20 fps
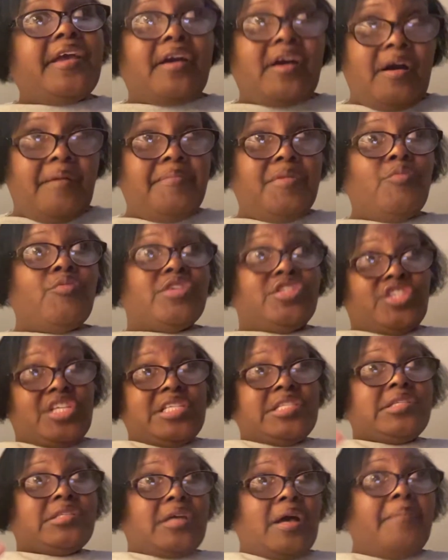coming. When
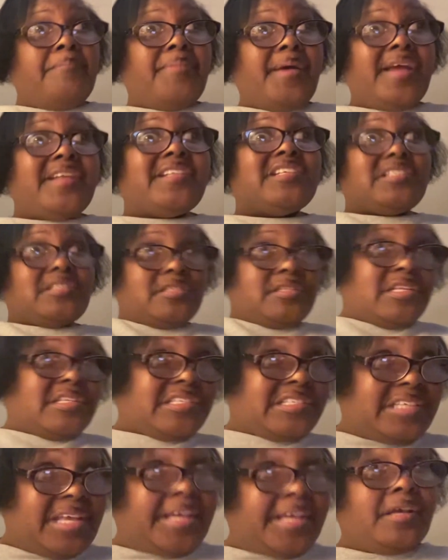Jesus come back, this is the
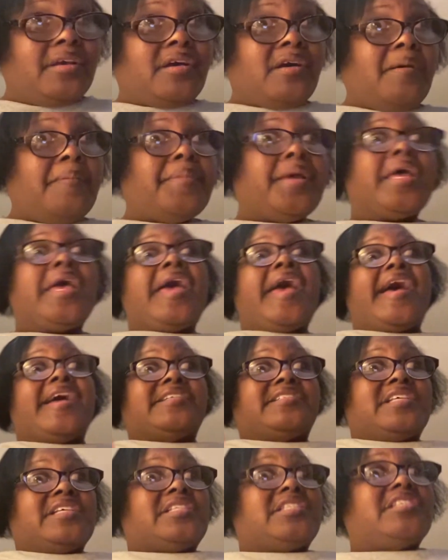second coming. And
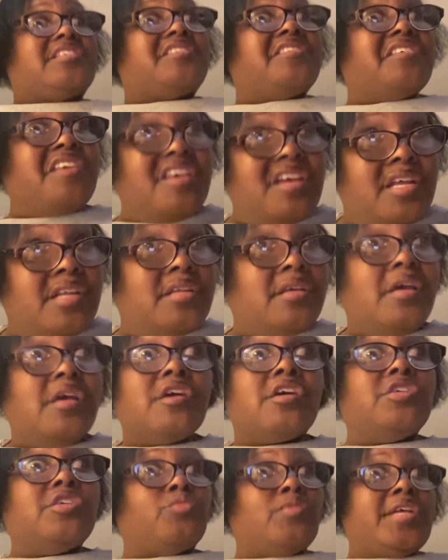this is it.
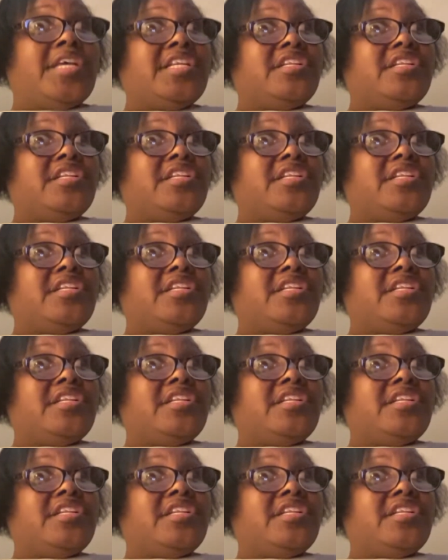Because when he